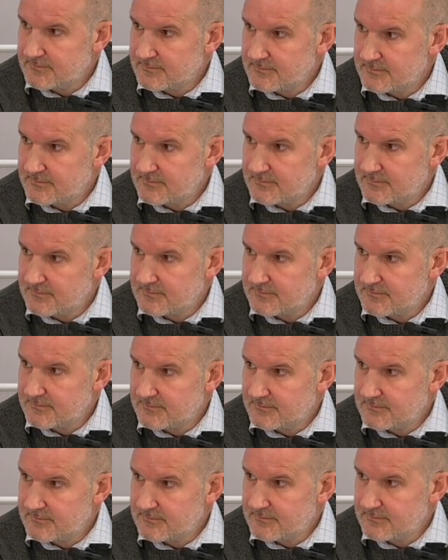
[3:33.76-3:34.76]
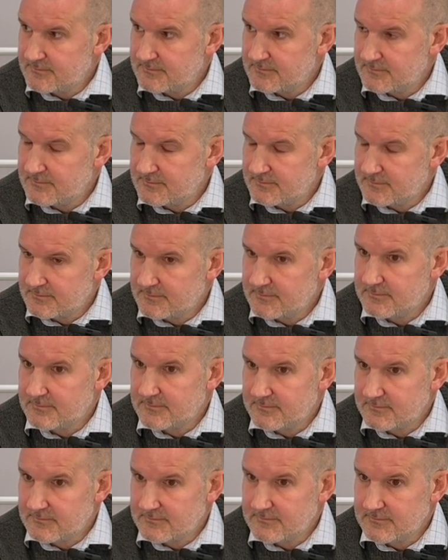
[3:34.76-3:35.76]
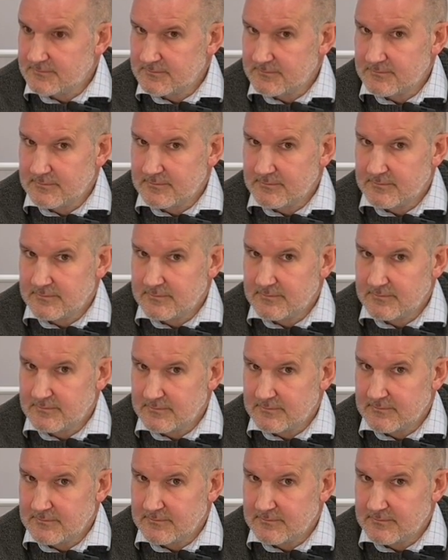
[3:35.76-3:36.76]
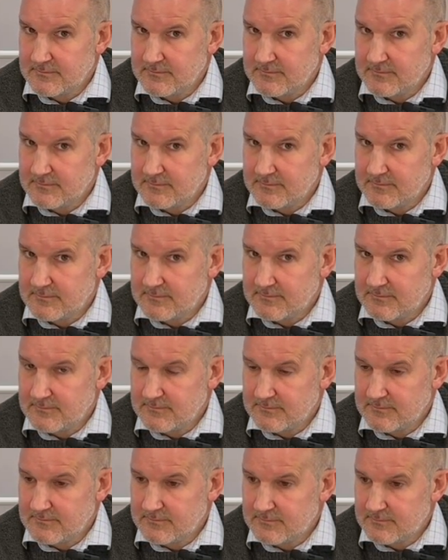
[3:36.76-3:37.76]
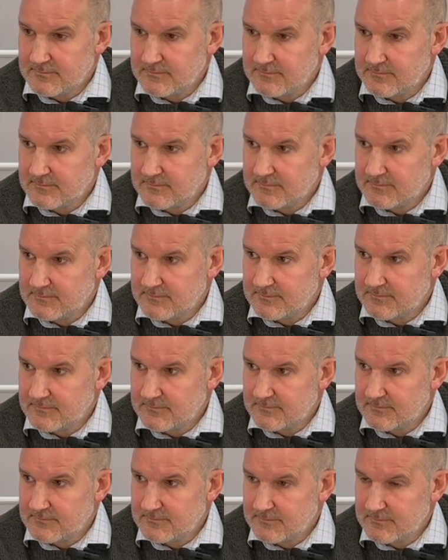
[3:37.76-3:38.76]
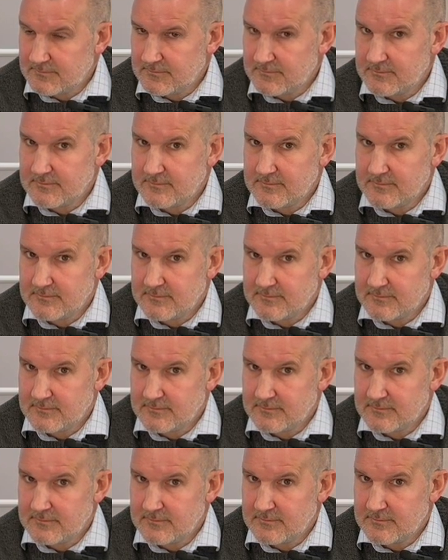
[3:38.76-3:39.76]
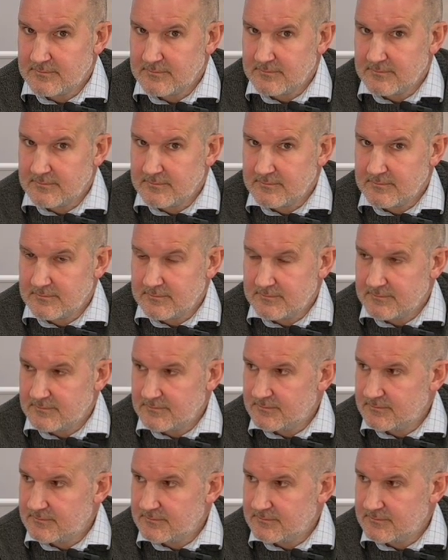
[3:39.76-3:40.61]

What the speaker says: The person shown says nothing.